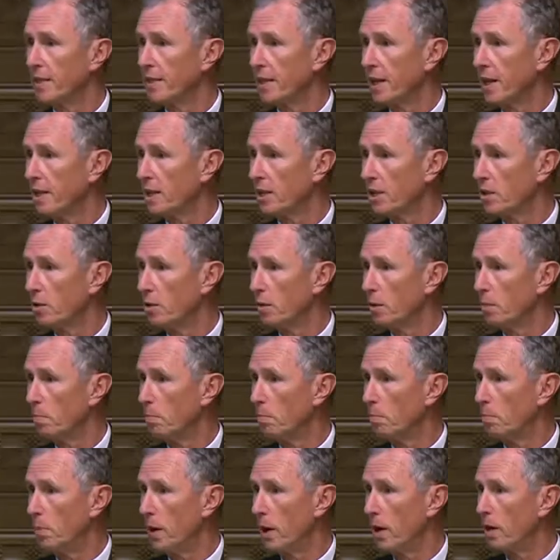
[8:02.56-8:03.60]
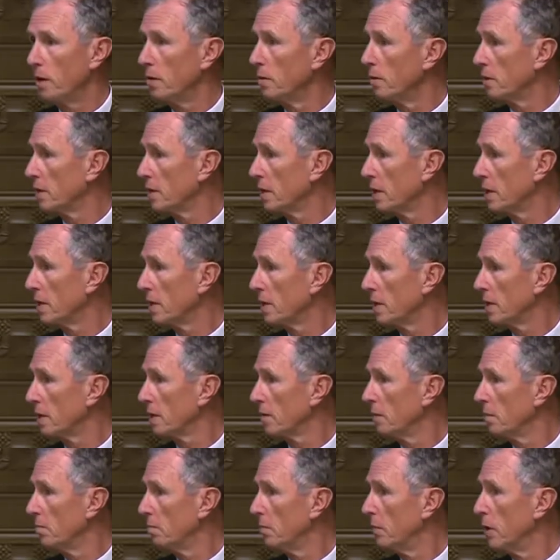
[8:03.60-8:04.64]
intends to oppose this
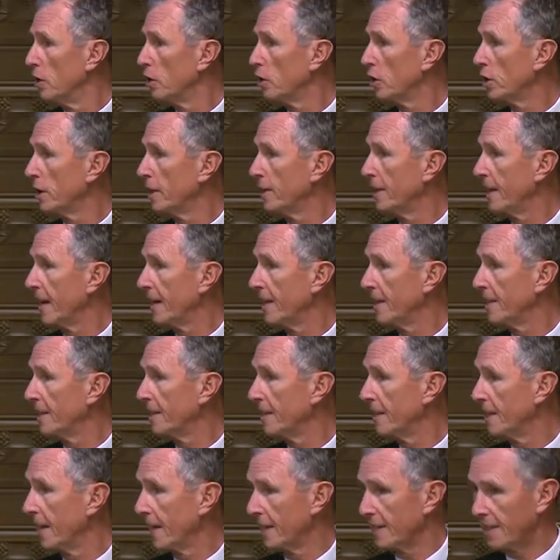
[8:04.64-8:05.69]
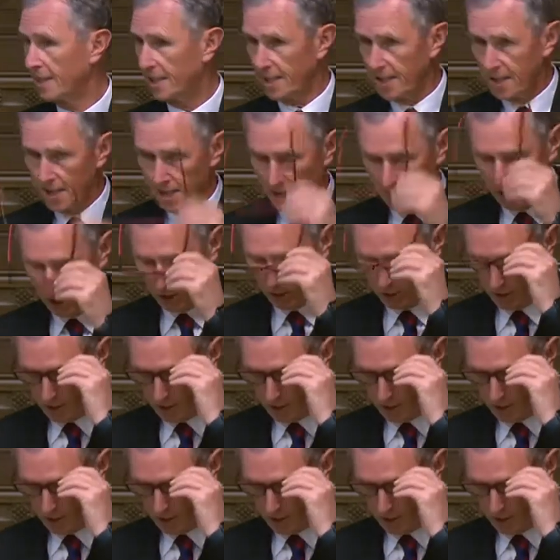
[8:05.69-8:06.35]
motion, and indeed I see none,